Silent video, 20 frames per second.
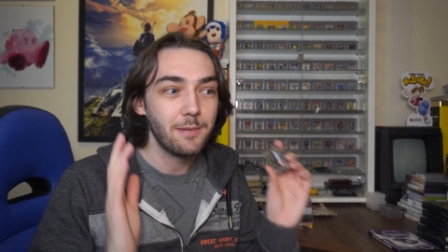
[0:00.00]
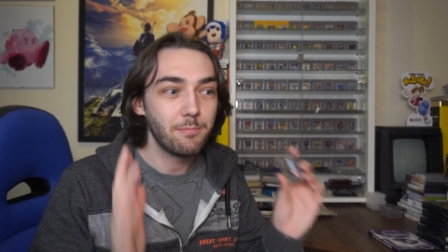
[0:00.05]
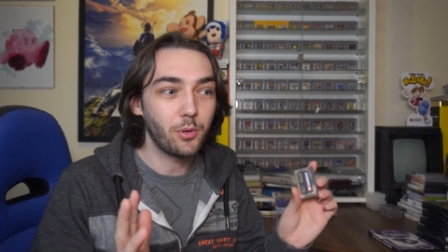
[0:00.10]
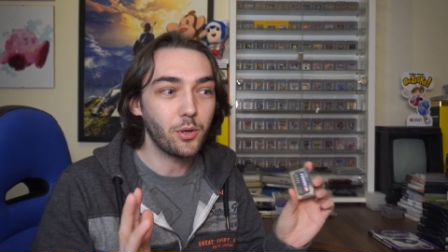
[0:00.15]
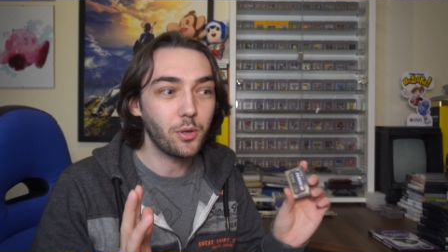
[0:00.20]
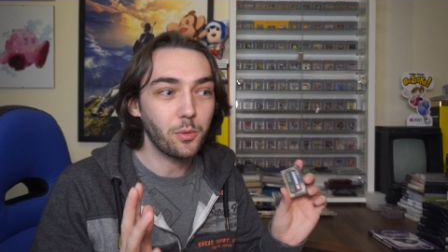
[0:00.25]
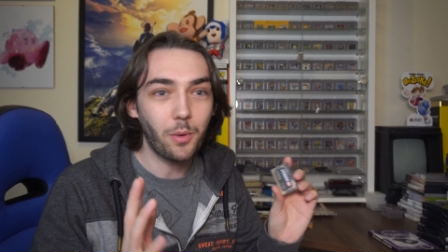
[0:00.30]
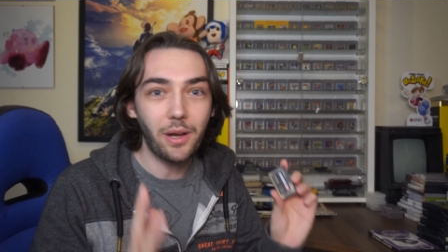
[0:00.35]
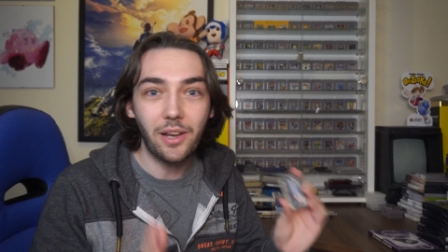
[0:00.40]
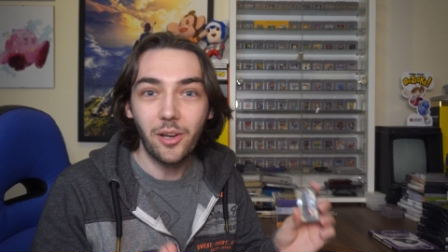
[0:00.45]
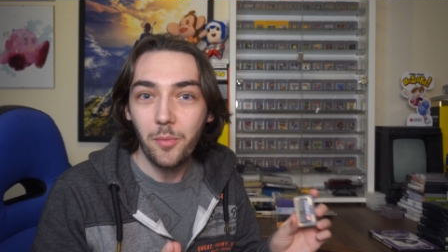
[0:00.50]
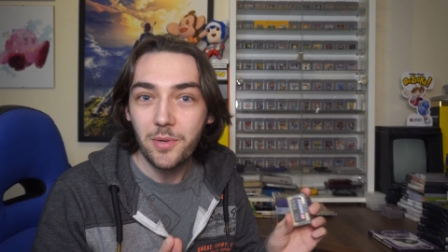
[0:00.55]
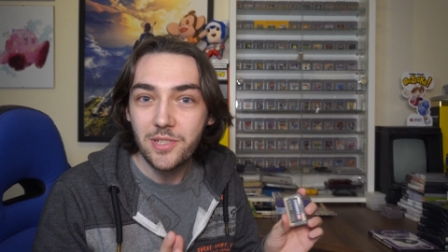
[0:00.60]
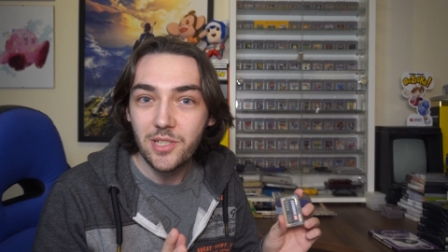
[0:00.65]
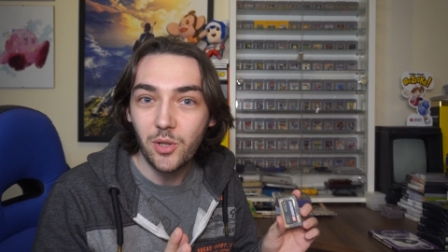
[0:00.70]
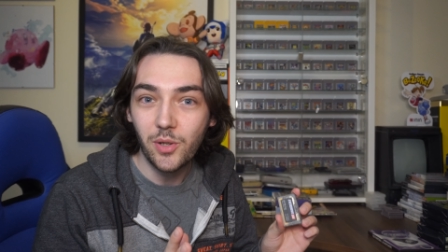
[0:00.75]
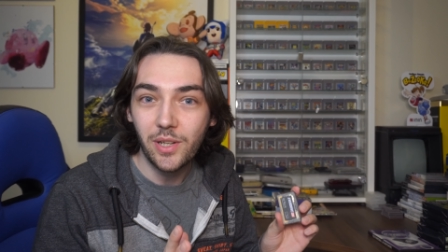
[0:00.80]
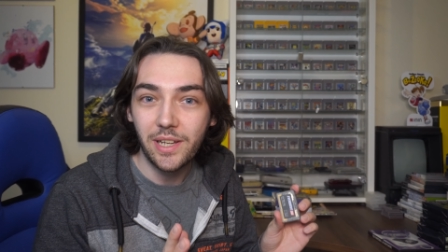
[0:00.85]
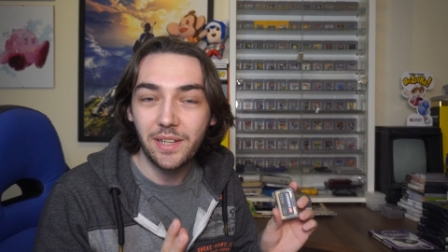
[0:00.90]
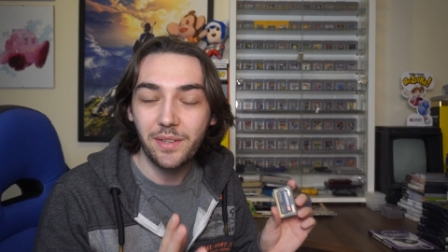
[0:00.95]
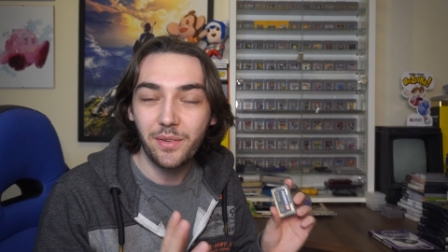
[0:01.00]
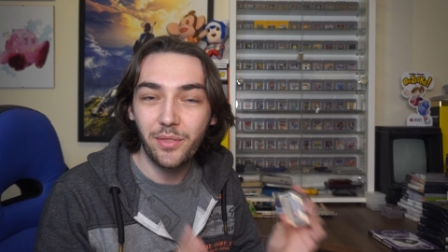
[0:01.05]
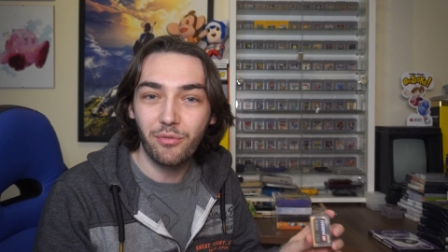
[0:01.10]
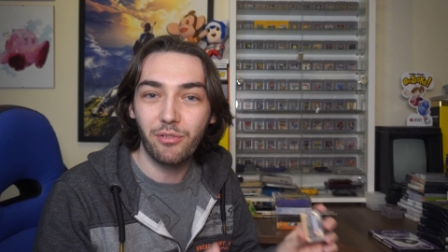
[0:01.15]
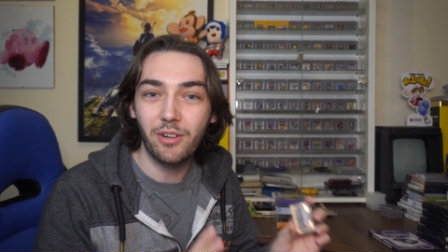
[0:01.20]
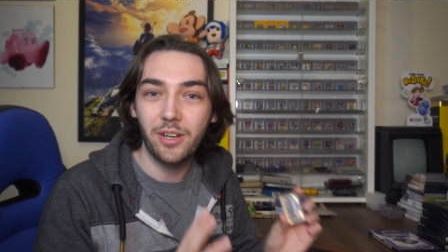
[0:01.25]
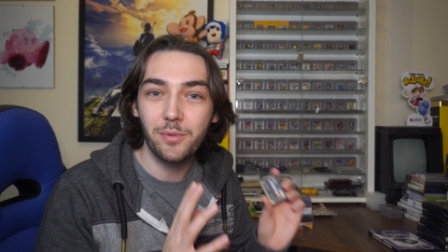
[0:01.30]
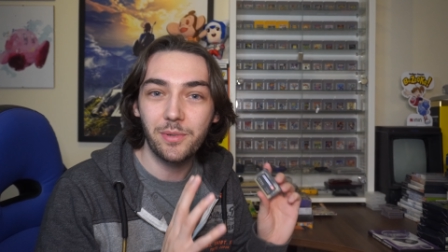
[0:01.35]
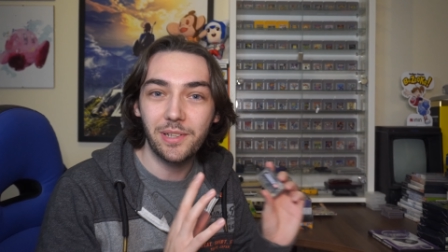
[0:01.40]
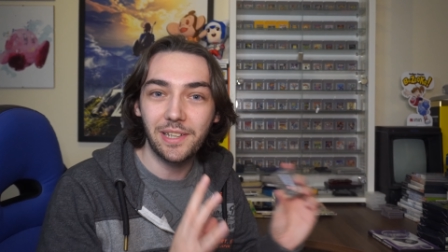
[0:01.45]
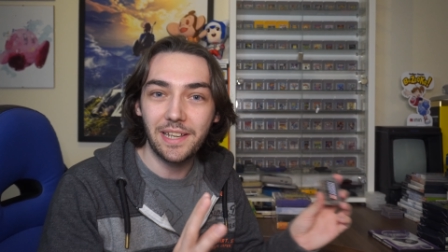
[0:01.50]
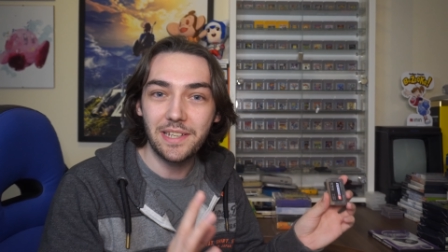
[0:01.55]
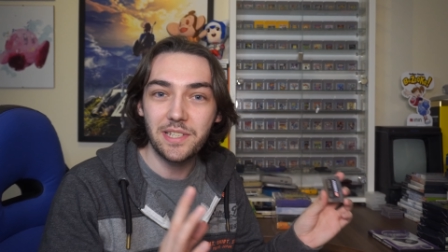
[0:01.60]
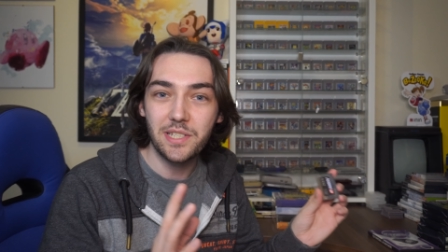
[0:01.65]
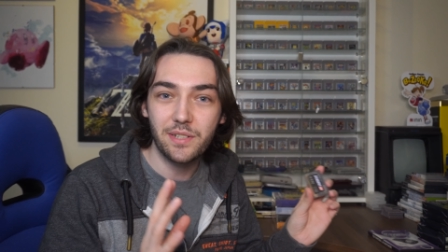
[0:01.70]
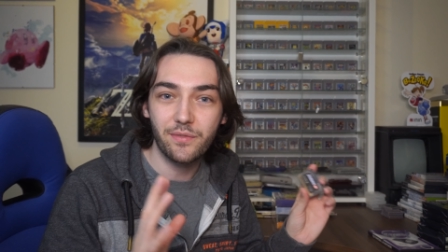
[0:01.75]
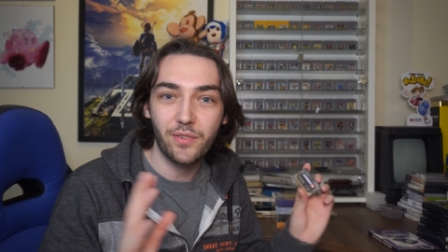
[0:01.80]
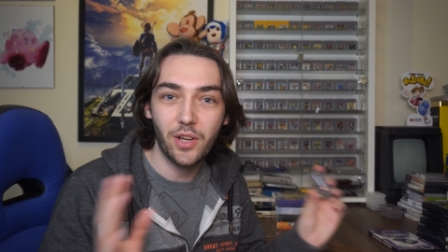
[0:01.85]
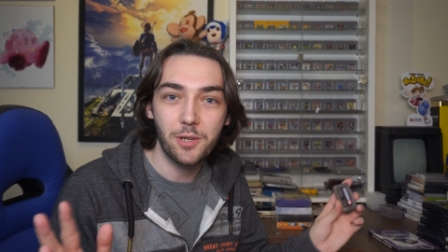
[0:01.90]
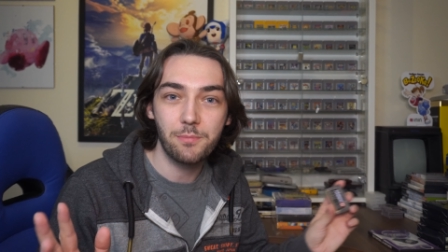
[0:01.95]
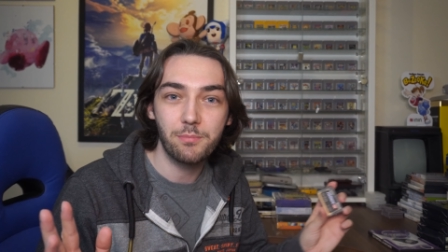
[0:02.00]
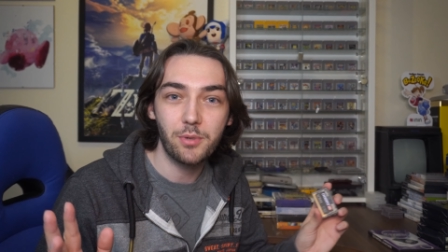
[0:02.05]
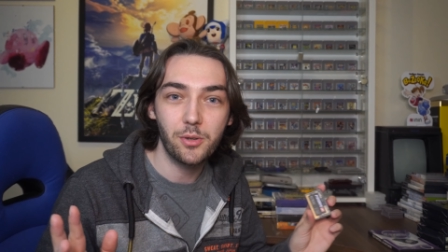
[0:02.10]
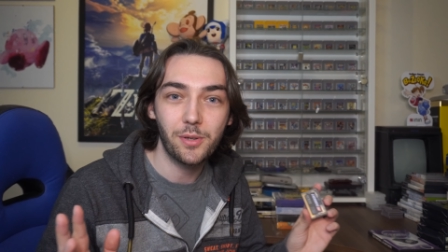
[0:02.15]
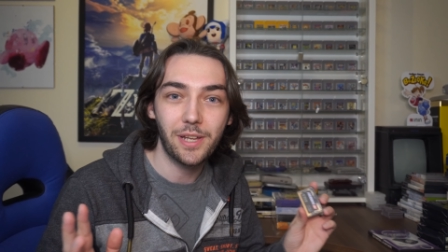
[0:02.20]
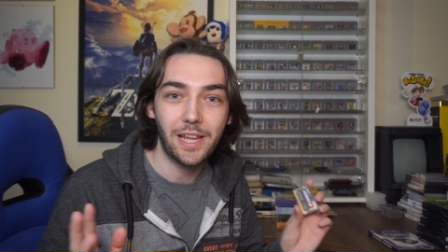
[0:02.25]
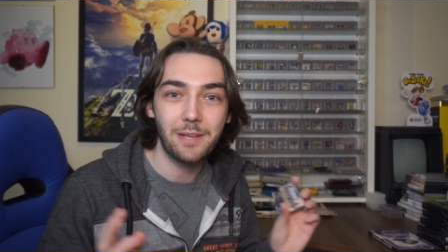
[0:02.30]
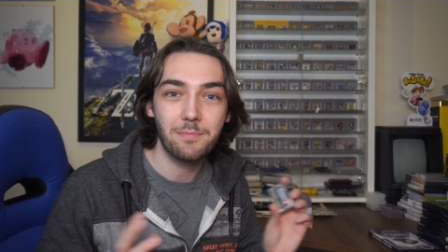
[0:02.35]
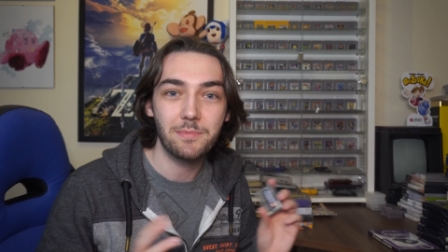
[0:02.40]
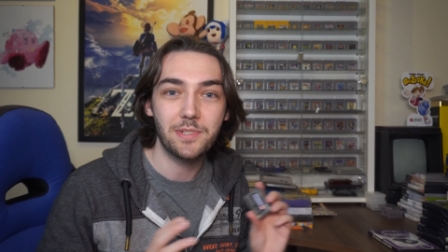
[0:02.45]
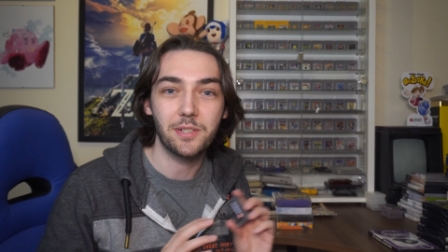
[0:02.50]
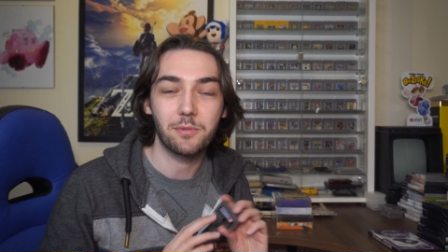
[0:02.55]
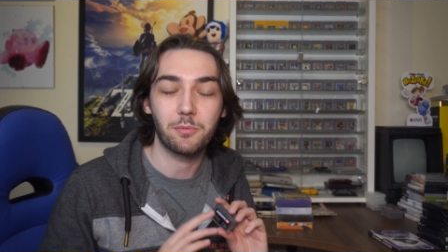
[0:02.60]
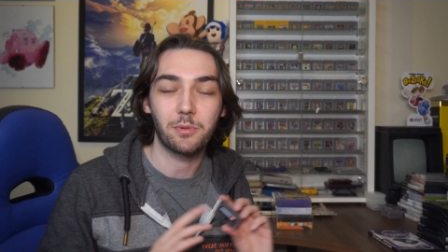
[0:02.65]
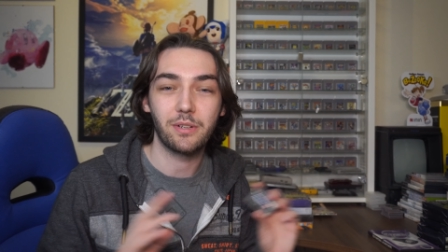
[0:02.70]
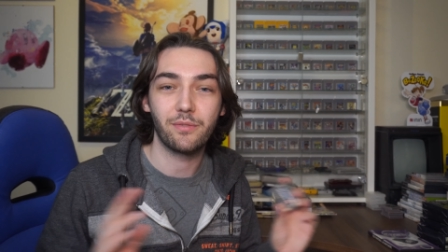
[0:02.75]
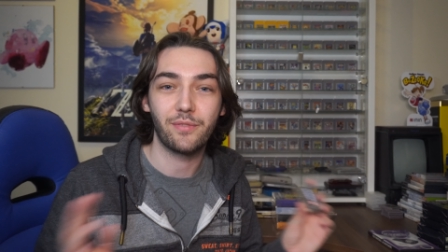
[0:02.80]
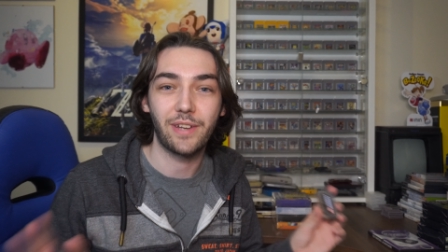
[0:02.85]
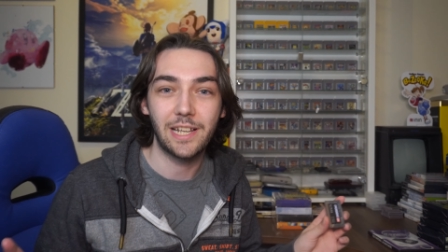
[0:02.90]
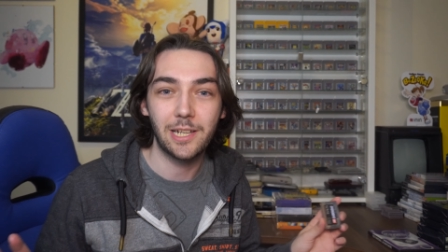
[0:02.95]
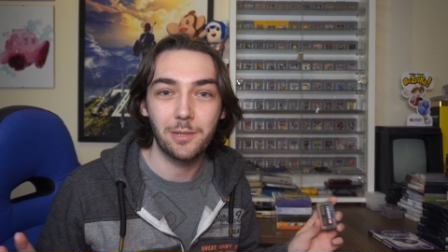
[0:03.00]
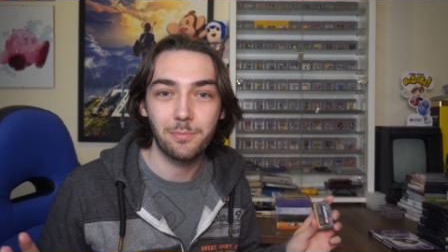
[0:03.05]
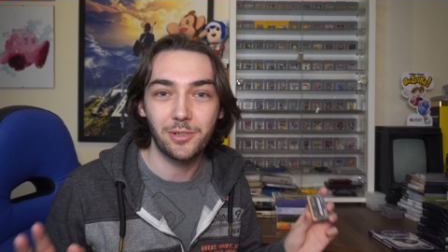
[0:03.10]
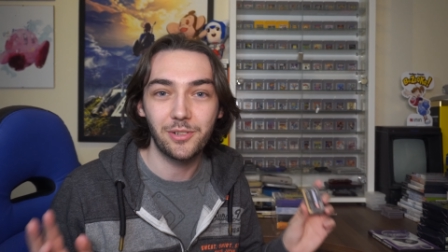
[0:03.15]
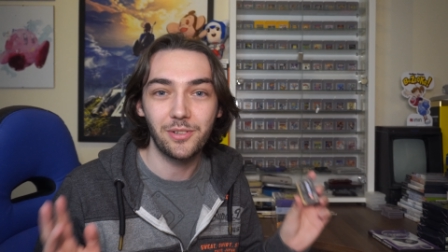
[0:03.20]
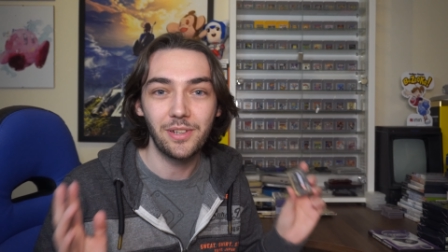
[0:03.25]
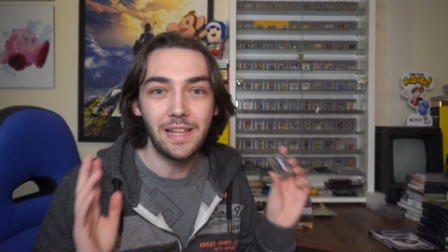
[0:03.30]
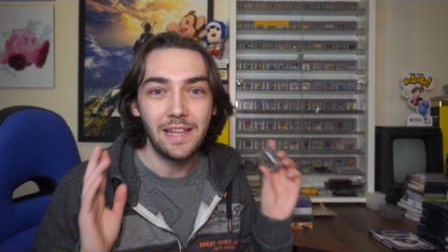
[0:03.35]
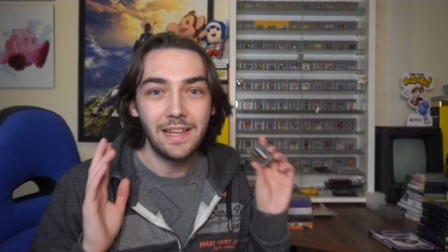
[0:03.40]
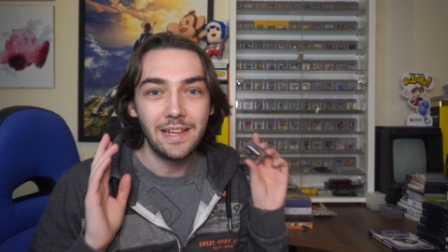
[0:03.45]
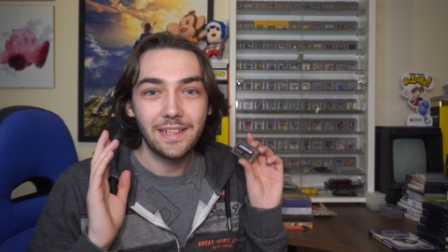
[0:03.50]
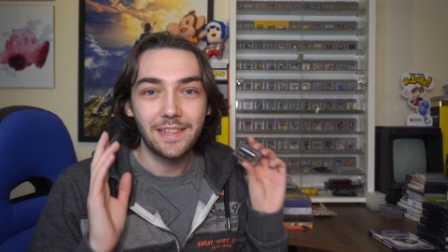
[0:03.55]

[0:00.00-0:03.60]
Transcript: But while I was looking through the list of homebrew games that were available,